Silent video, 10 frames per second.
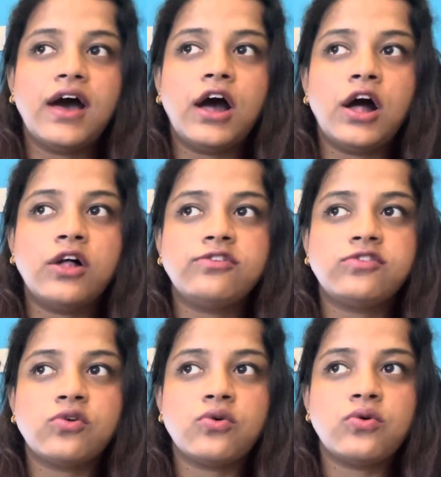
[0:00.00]
Uh,
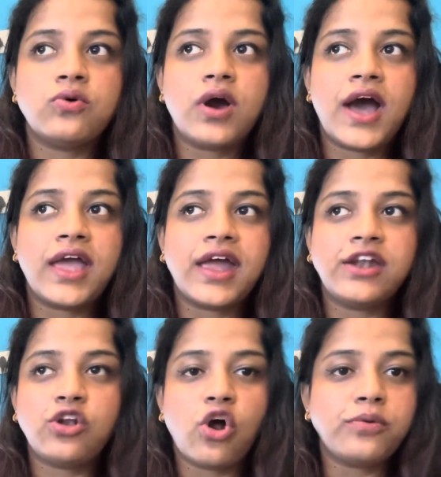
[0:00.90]
so I
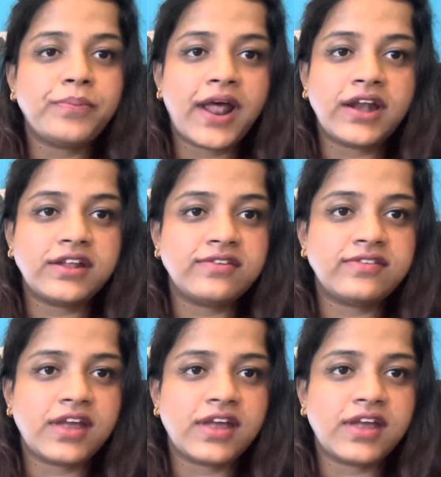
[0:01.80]
had not practiced